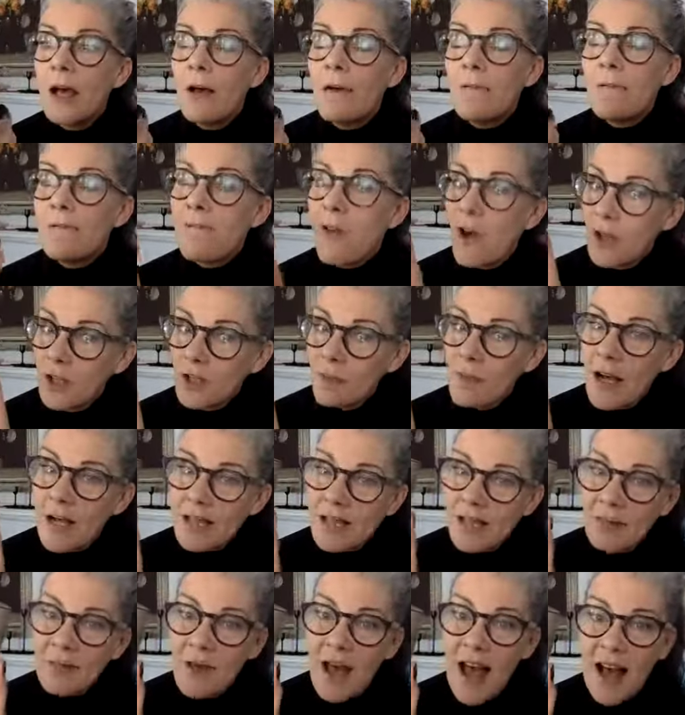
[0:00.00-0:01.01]

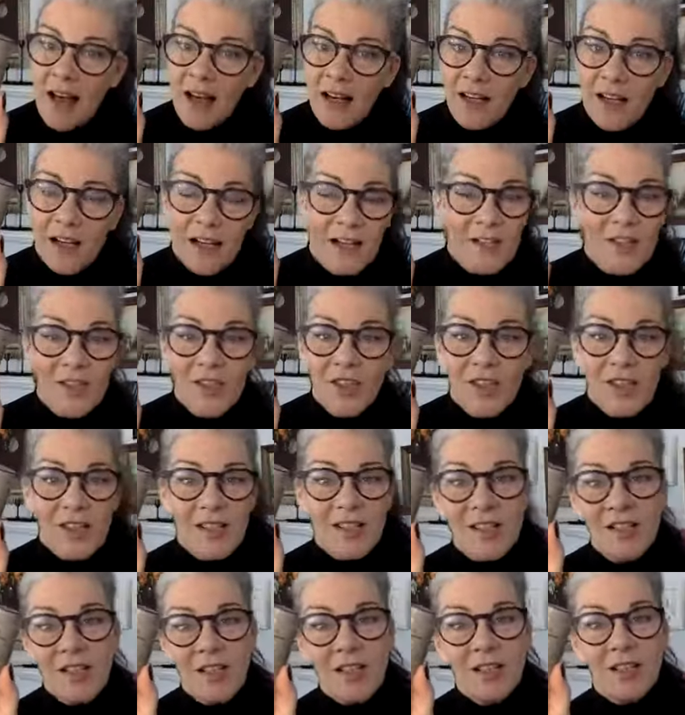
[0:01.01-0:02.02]
Volumizing powder is
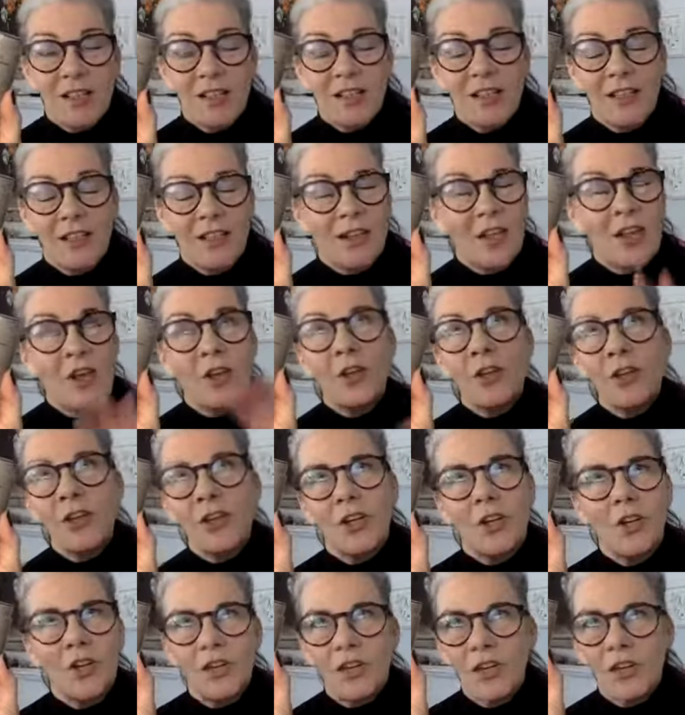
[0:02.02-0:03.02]
just, who
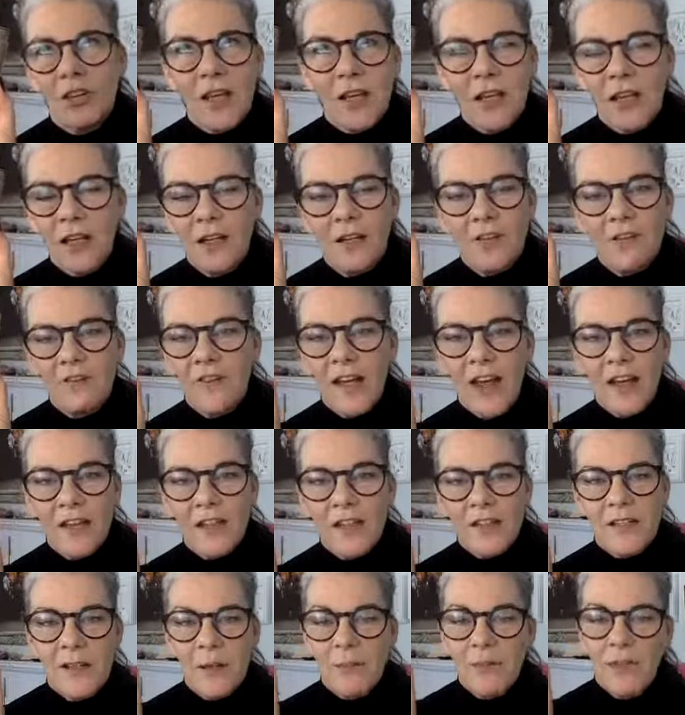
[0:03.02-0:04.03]
knew that they could
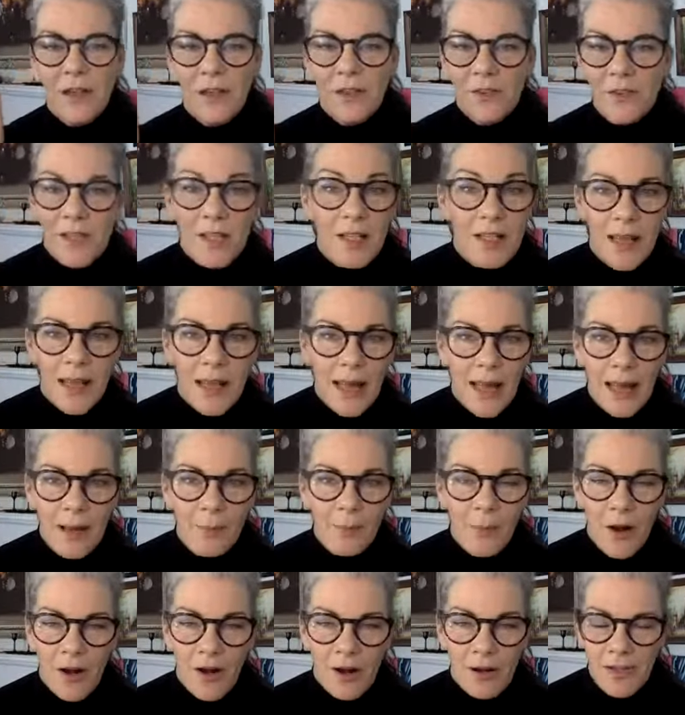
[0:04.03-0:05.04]
invent something else in the hair
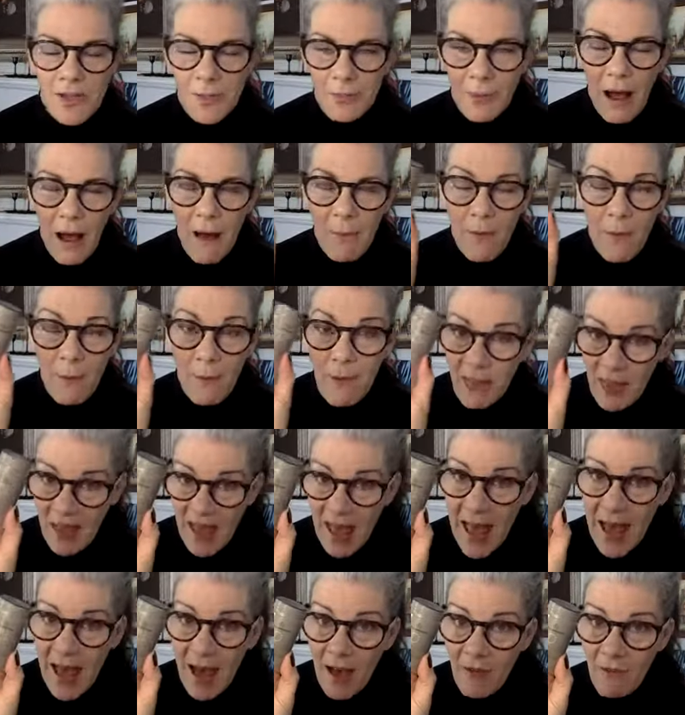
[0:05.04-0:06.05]
product department, but they
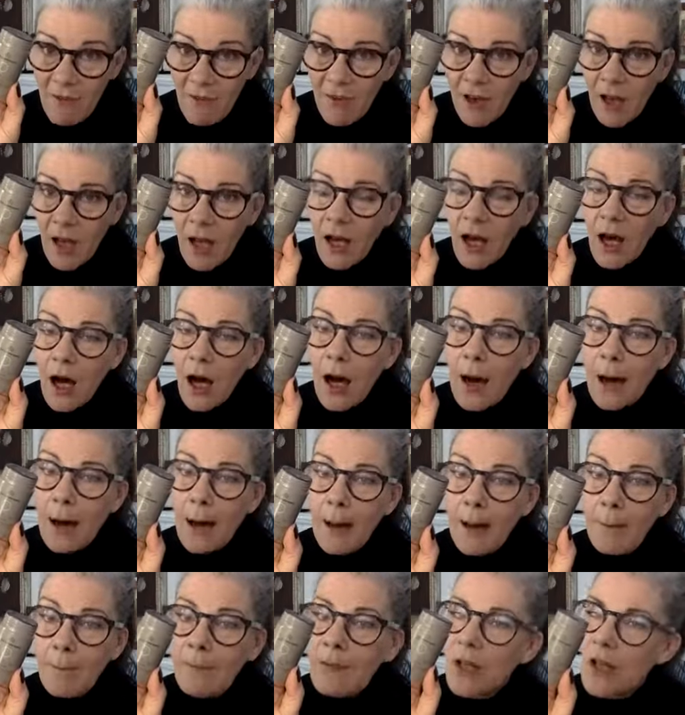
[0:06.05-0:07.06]
have.
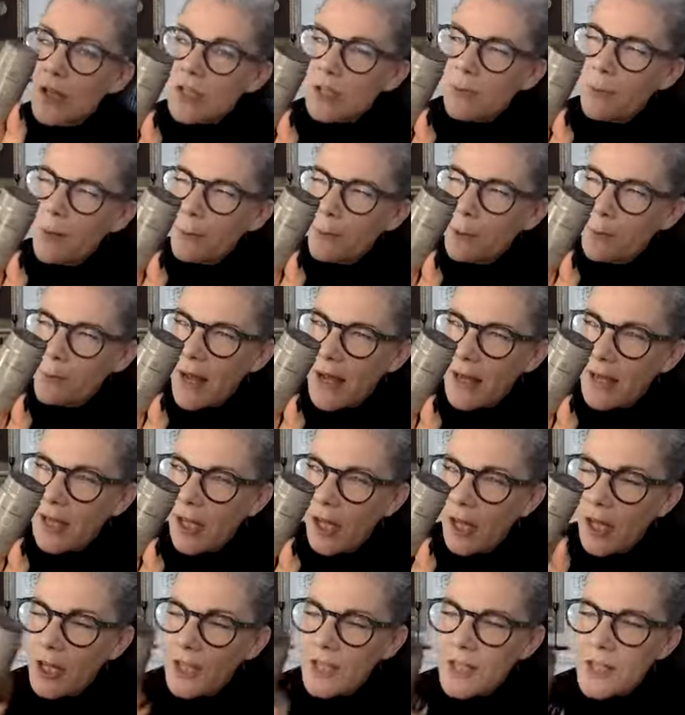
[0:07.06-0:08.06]
Lots of people make
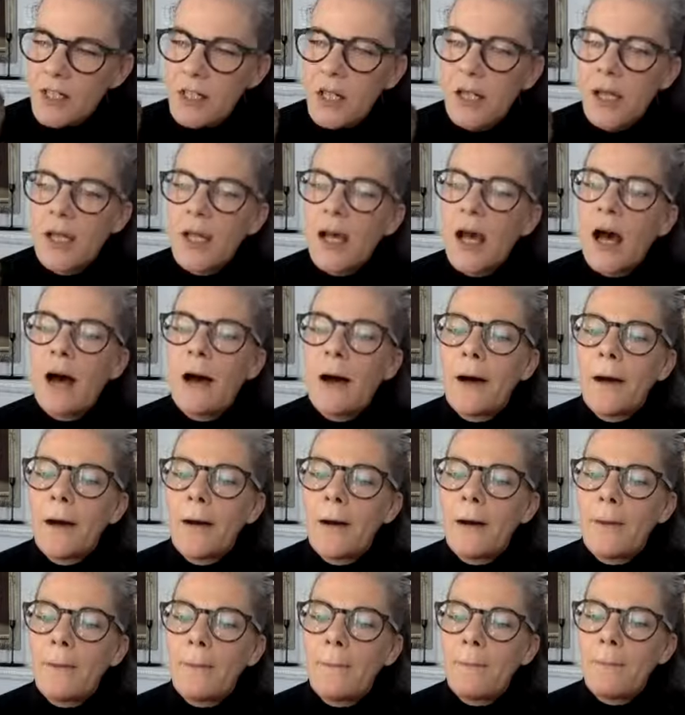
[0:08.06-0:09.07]
it.
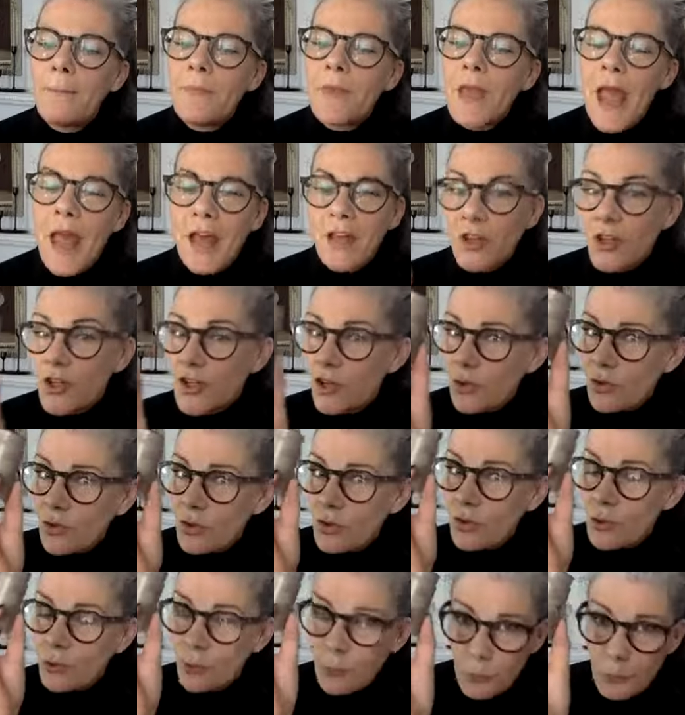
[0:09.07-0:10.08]
And
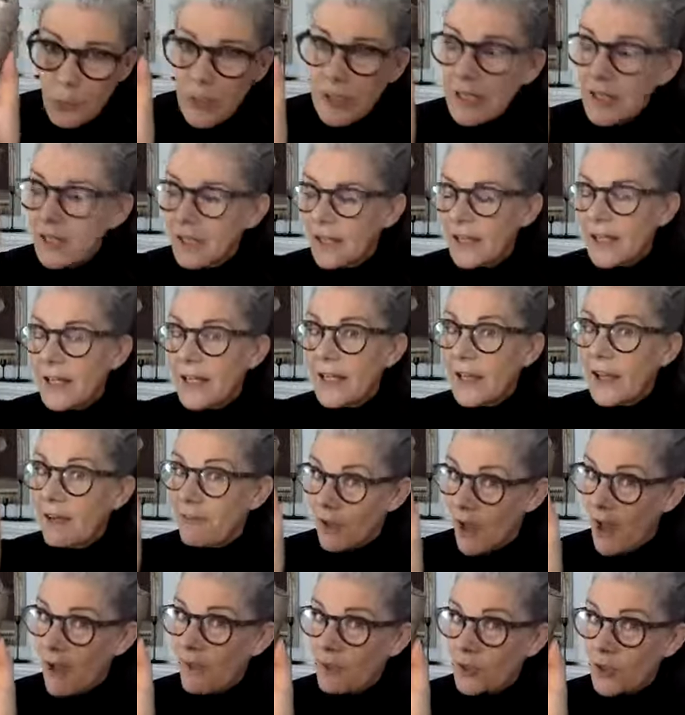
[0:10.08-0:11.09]
you really, if
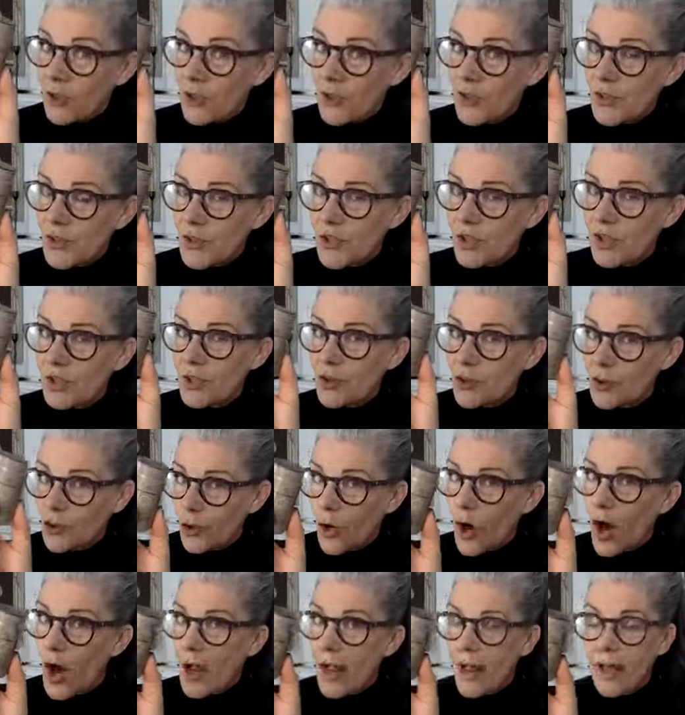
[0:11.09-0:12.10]
you haven't used it,
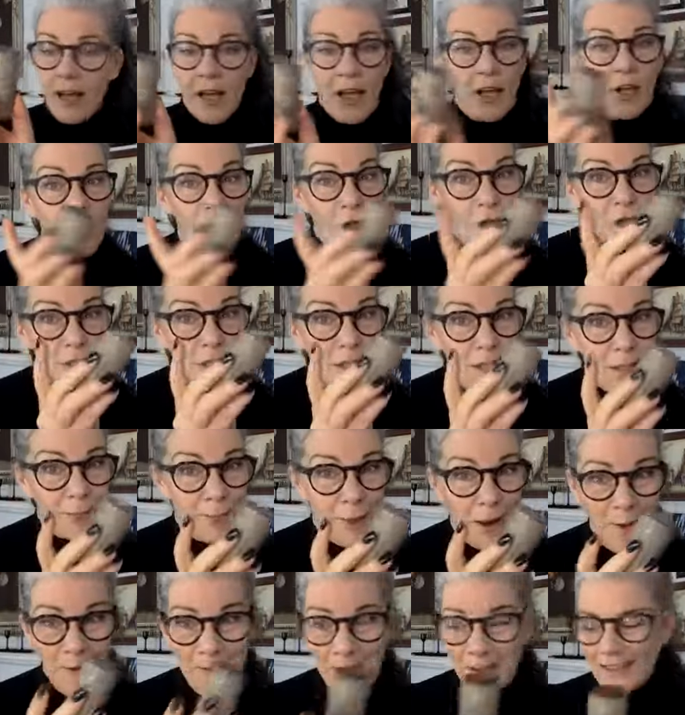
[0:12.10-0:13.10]
try it and use it
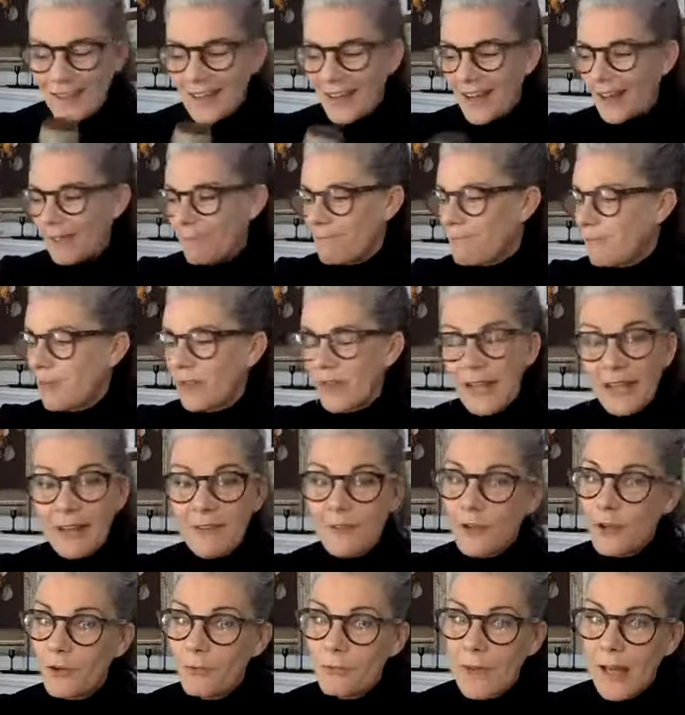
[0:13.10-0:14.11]
sparingly.
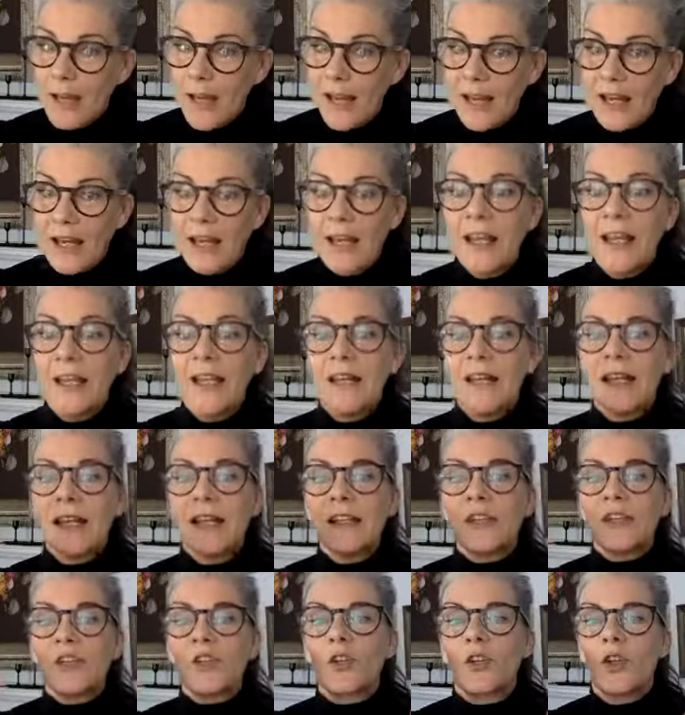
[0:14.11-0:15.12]
Believe you me, it
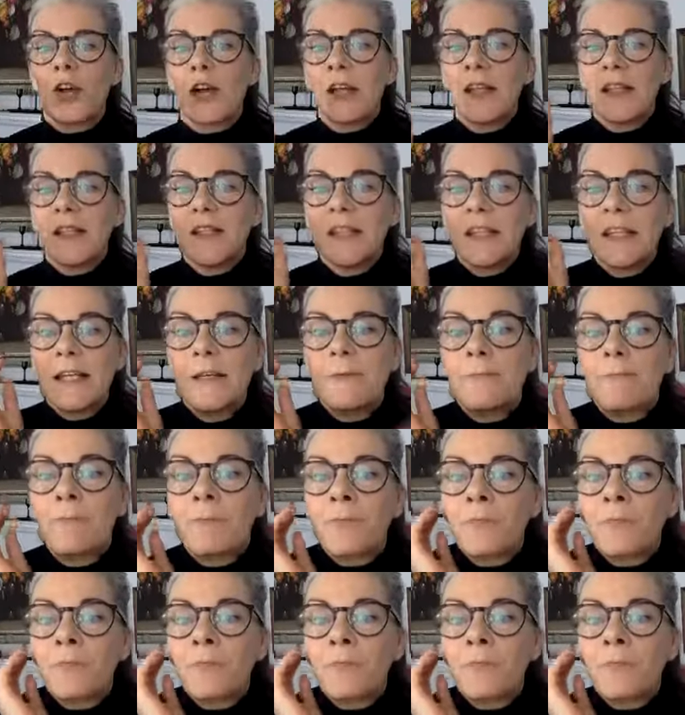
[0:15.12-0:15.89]
is crazy.